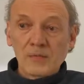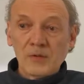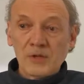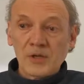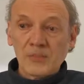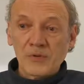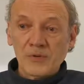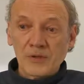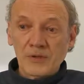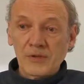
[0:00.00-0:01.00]
which can be
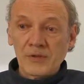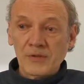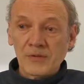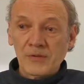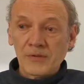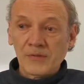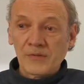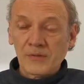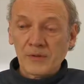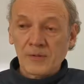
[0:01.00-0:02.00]
read here in
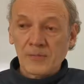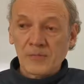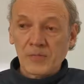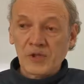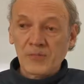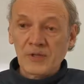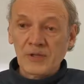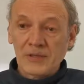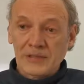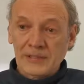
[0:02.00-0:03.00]
this
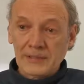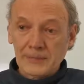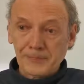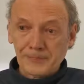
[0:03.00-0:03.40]
Wikipedia link.